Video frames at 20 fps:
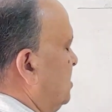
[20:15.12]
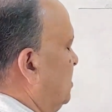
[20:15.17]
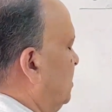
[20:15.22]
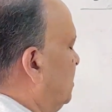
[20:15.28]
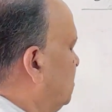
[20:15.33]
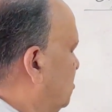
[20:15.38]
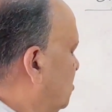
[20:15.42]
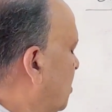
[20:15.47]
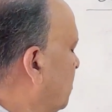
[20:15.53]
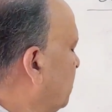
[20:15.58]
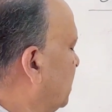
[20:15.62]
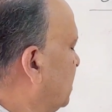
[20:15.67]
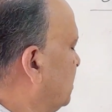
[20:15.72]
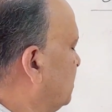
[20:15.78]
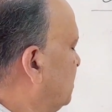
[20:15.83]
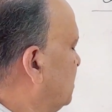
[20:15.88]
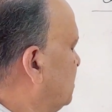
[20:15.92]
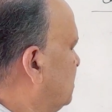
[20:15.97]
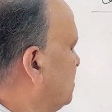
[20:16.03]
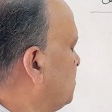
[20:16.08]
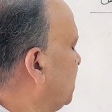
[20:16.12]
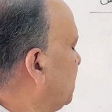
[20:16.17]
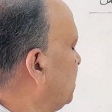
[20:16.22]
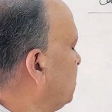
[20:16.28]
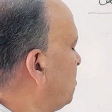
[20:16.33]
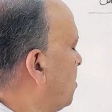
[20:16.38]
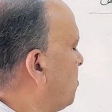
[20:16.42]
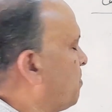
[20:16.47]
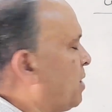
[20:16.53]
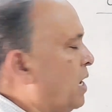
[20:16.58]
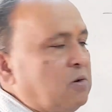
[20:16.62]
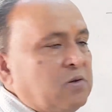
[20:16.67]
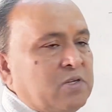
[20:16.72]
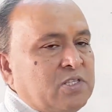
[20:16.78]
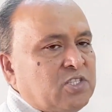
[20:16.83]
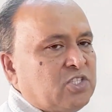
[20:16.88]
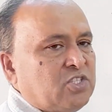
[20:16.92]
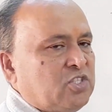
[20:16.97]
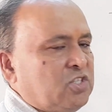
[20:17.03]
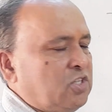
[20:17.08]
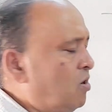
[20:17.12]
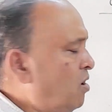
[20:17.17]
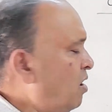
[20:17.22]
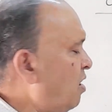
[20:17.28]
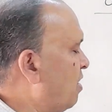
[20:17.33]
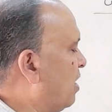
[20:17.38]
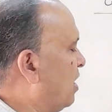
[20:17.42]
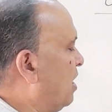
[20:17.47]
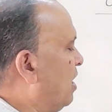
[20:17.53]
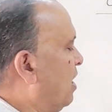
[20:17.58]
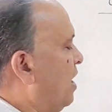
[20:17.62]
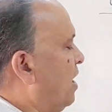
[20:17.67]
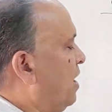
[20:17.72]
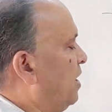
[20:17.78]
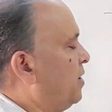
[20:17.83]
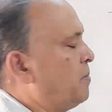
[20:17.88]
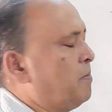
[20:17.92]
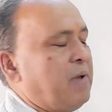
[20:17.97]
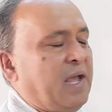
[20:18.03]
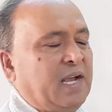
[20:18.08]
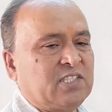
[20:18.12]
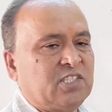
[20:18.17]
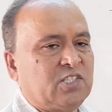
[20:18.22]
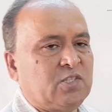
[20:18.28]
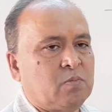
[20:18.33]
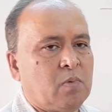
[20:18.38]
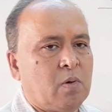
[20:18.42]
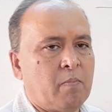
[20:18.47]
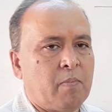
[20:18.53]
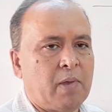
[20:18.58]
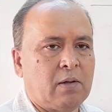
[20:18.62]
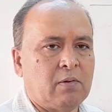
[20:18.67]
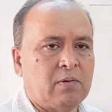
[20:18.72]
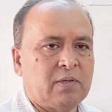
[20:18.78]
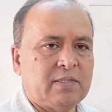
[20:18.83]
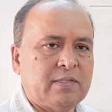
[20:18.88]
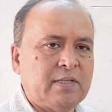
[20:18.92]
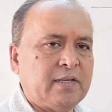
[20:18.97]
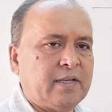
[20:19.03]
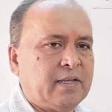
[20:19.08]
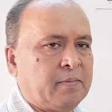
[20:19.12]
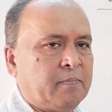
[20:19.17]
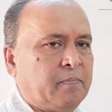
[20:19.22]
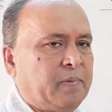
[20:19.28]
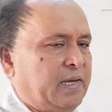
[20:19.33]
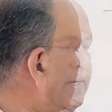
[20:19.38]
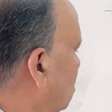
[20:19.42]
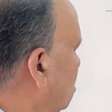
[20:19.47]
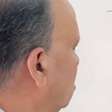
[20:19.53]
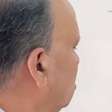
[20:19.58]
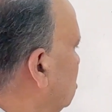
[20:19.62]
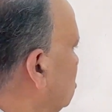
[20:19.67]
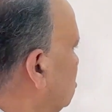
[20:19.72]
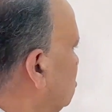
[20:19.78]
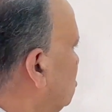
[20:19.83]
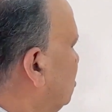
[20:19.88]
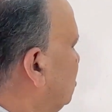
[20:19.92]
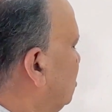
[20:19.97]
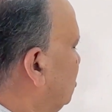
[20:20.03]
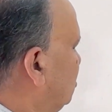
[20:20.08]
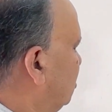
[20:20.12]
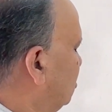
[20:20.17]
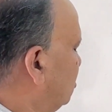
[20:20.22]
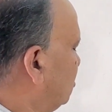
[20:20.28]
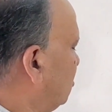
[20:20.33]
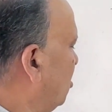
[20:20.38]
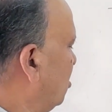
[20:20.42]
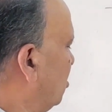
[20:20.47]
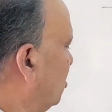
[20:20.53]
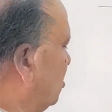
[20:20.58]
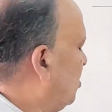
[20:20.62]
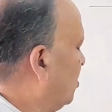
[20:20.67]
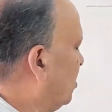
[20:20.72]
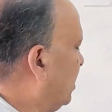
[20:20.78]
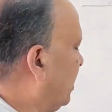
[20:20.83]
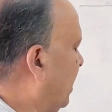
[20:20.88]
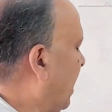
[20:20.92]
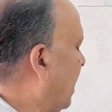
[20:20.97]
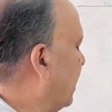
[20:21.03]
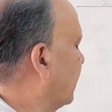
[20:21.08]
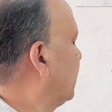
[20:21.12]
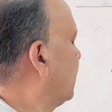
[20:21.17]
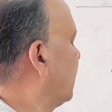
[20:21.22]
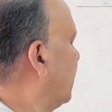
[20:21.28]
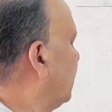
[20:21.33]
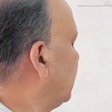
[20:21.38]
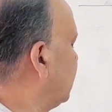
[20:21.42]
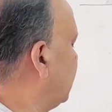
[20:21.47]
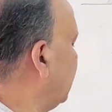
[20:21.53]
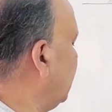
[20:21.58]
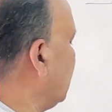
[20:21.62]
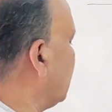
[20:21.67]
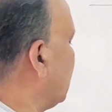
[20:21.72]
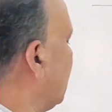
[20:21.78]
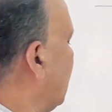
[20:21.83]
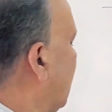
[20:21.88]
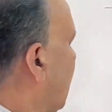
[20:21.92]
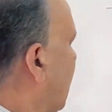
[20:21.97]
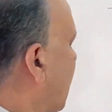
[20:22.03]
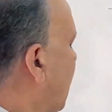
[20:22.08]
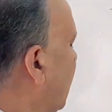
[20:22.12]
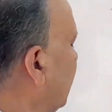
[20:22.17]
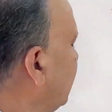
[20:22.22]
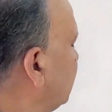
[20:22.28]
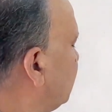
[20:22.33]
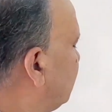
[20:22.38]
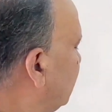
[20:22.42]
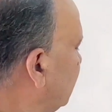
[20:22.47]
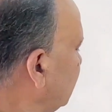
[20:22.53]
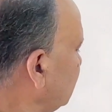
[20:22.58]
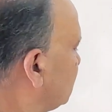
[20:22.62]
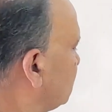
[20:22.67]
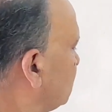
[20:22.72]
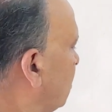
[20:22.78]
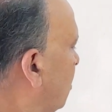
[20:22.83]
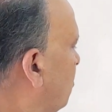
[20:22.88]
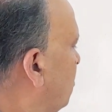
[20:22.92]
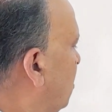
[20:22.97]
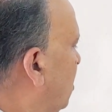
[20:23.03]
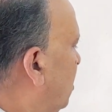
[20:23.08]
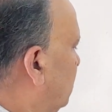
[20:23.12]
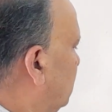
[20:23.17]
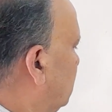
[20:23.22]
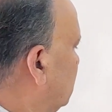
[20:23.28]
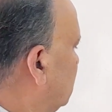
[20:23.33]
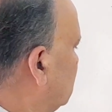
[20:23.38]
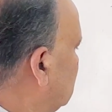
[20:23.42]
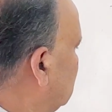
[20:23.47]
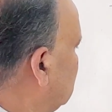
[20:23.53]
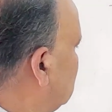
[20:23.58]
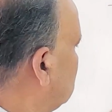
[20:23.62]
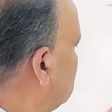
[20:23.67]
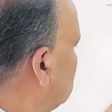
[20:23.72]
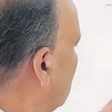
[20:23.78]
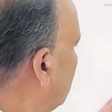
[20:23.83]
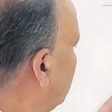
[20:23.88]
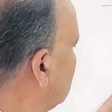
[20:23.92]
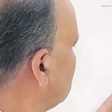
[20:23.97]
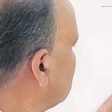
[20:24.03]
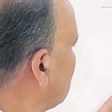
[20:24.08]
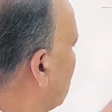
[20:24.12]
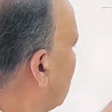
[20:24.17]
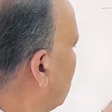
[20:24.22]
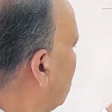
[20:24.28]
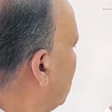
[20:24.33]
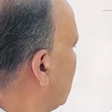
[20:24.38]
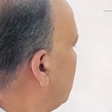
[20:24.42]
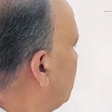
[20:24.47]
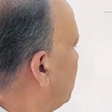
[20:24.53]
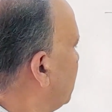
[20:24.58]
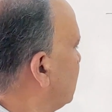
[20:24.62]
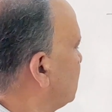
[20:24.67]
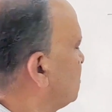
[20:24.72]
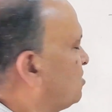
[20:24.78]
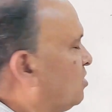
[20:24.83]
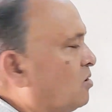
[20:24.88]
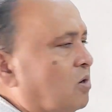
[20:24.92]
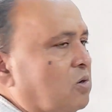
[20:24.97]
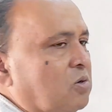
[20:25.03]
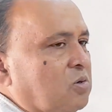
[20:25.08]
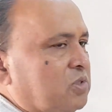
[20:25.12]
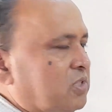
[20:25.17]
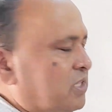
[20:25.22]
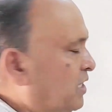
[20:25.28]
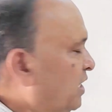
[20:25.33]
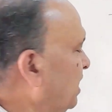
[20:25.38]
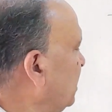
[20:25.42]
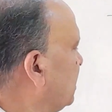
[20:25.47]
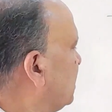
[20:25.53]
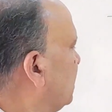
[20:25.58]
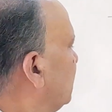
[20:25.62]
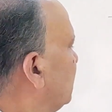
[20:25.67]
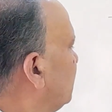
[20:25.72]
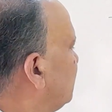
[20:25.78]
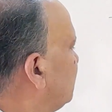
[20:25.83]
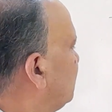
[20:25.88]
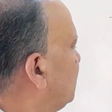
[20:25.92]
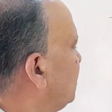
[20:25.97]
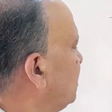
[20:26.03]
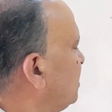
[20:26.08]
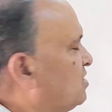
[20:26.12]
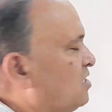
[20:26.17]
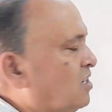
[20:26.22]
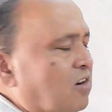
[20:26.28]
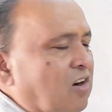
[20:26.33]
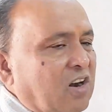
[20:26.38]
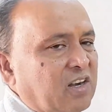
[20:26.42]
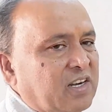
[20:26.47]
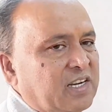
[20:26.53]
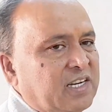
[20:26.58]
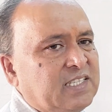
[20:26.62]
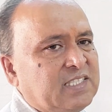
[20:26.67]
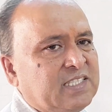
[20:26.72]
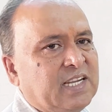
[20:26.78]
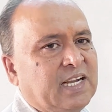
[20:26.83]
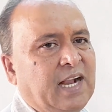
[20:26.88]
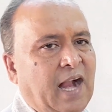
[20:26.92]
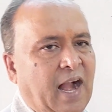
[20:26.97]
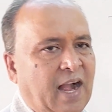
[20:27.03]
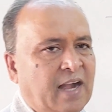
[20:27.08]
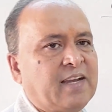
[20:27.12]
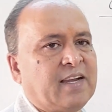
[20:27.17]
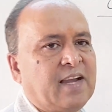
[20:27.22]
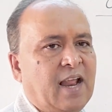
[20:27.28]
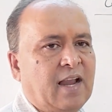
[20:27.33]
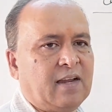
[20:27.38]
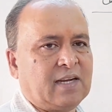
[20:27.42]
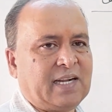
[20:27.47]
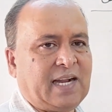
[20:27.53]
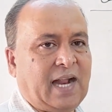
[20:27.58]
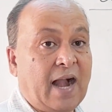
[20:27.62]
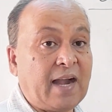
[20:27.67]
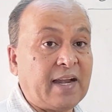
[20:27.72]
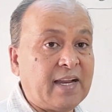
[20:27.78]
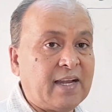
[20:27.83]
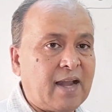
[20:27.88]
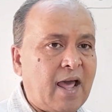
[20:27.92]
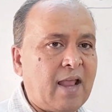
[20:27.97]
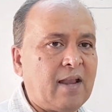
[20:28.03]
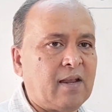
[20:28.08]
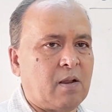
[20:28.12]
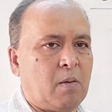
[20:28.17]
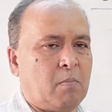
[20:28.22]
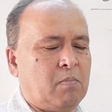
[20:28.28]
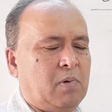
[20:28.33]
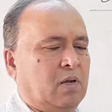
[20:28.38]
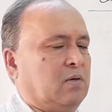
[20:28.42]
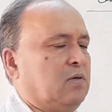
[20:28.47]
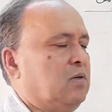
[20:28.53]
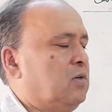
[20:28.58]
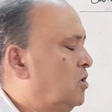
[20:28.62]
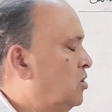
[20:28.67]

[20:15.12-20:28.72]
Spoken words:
In some cases minimum value is 0 and a maximum value is infinity. So this is called cardinality, and this number, this suppose order of A is equal to 3, 3 is called its cardinal number.